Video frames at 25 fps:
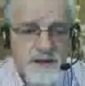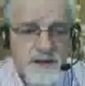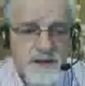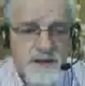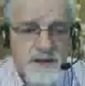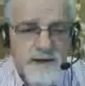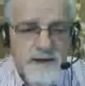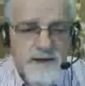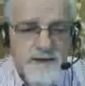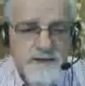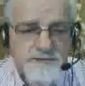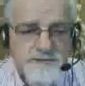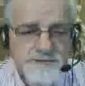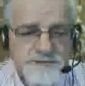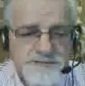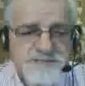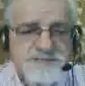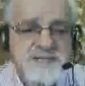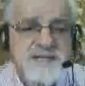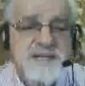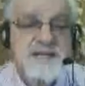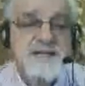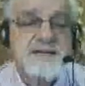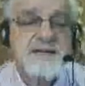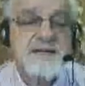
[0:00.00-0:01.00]

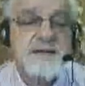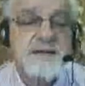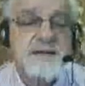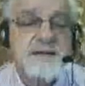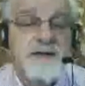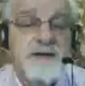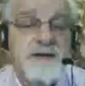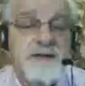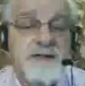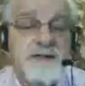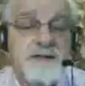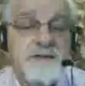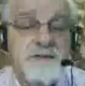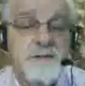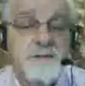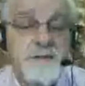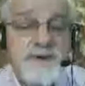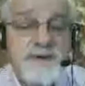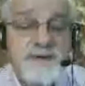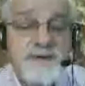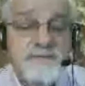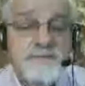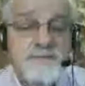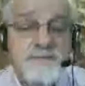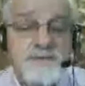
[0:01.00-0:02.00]
rsync the
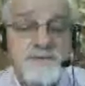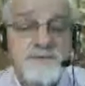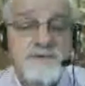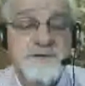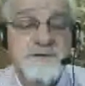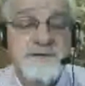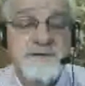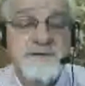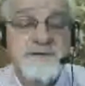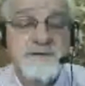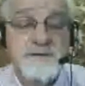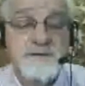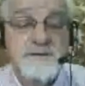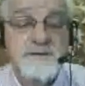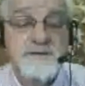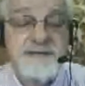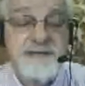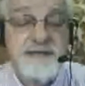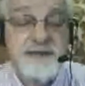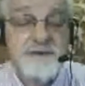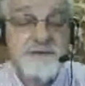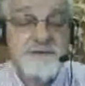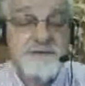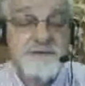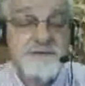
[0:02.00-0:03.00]
way we're going to look
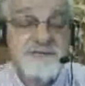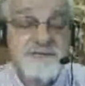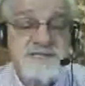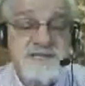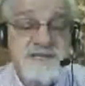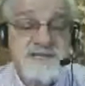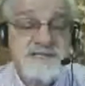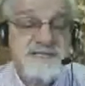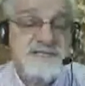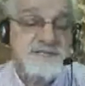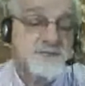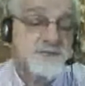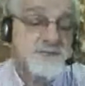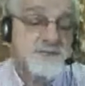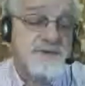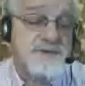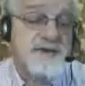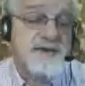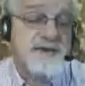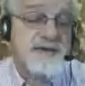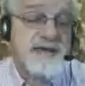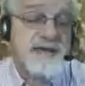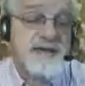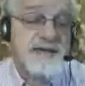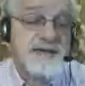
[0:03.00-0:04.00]
at rsync is we're
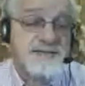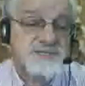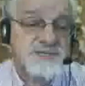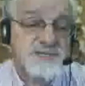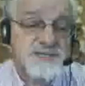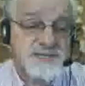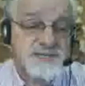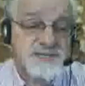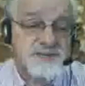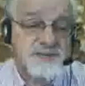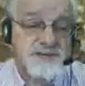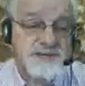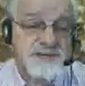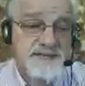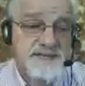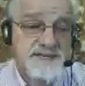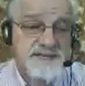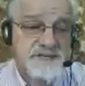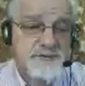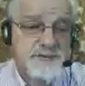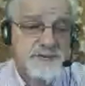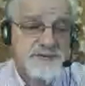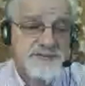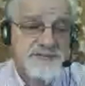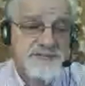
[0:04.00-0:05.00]
not actually going to
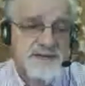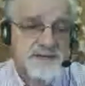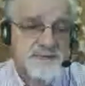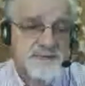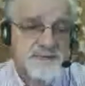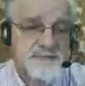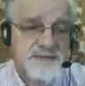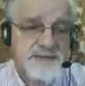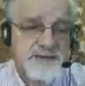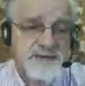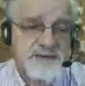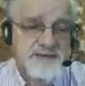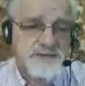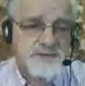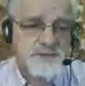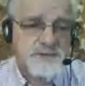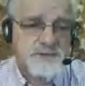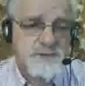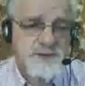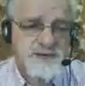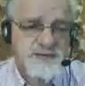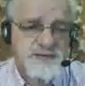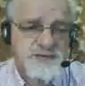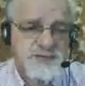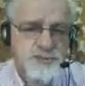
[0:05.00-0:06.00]
use it, but I do
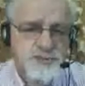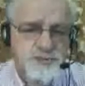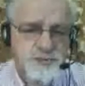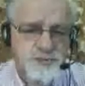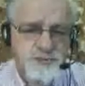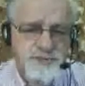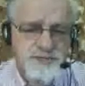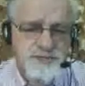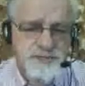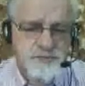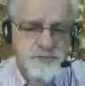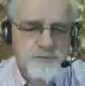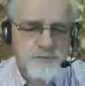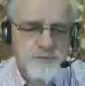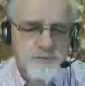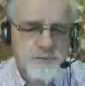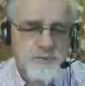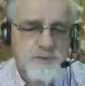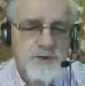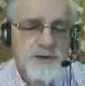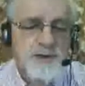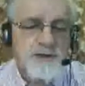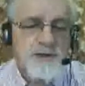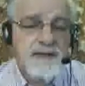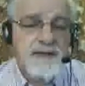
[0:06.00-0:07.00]
want to show
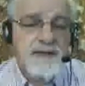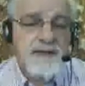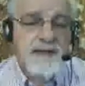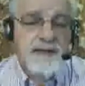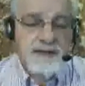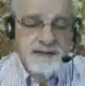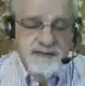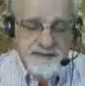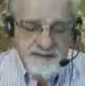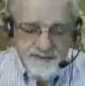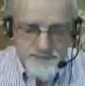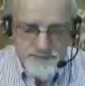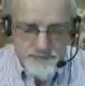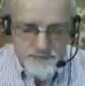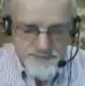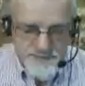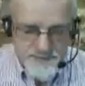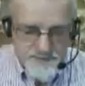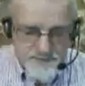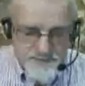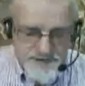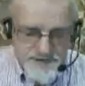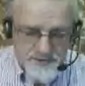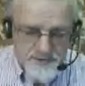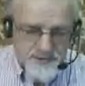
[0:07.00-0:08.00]
you a little bit
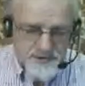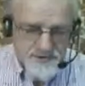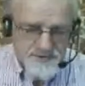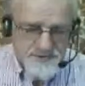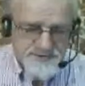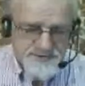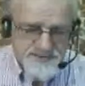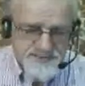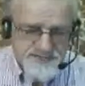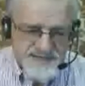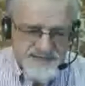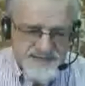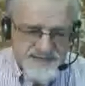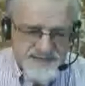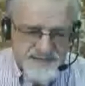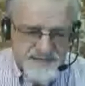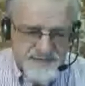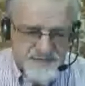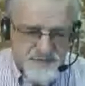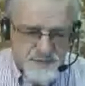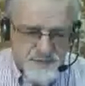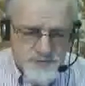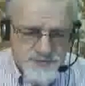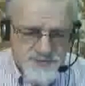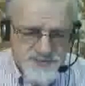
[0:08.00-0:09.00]
about rsync.
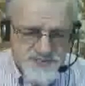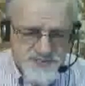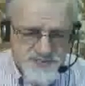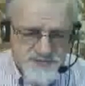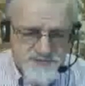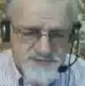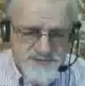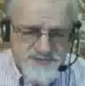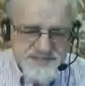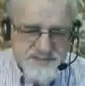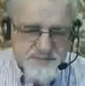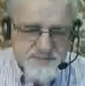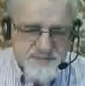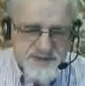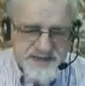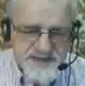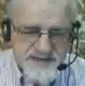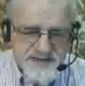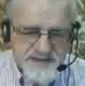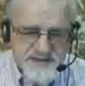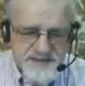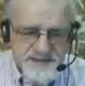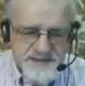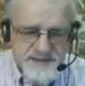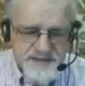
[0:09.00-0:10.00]
Of course, there is a
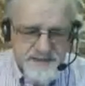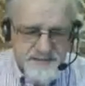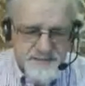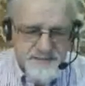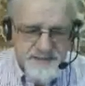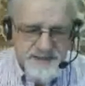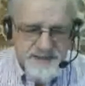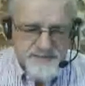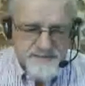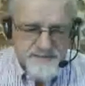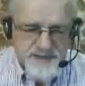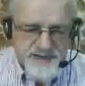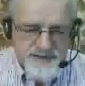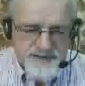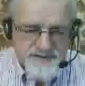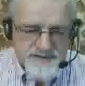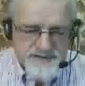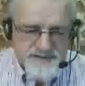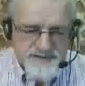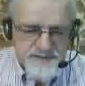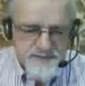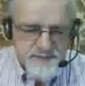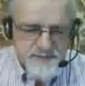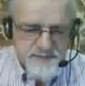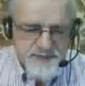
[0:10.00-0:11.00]
man, com
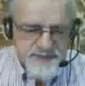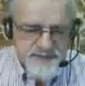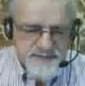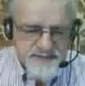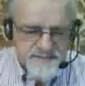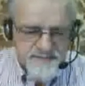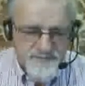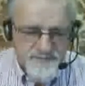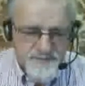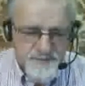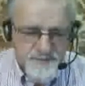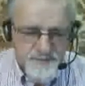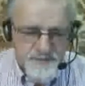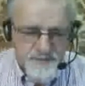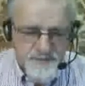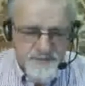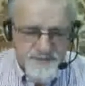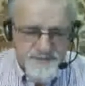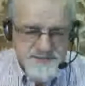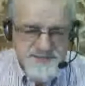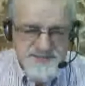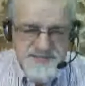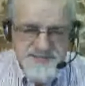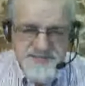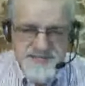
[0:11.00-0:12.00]
man command for
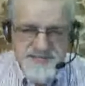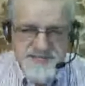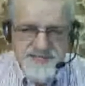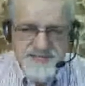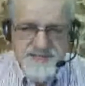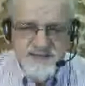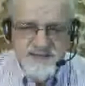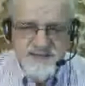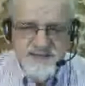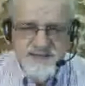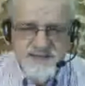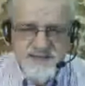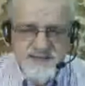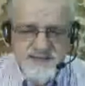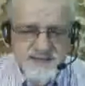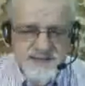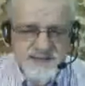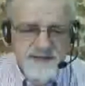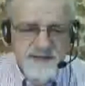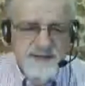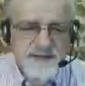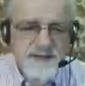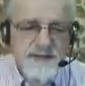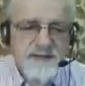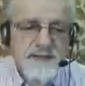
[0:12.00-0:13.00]
rsync,
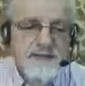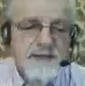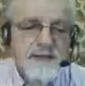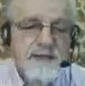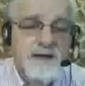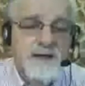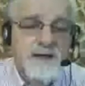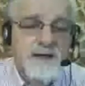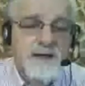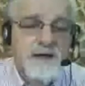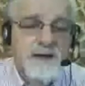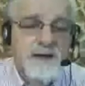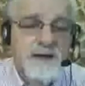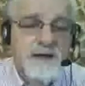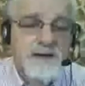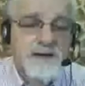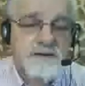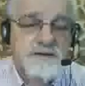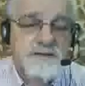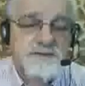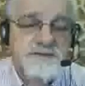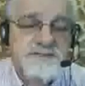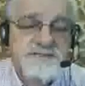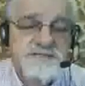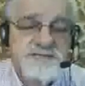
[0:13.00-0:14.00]

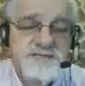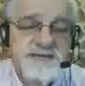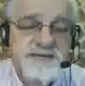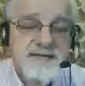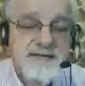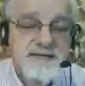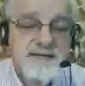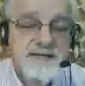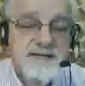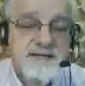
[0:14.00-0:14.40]
rsync,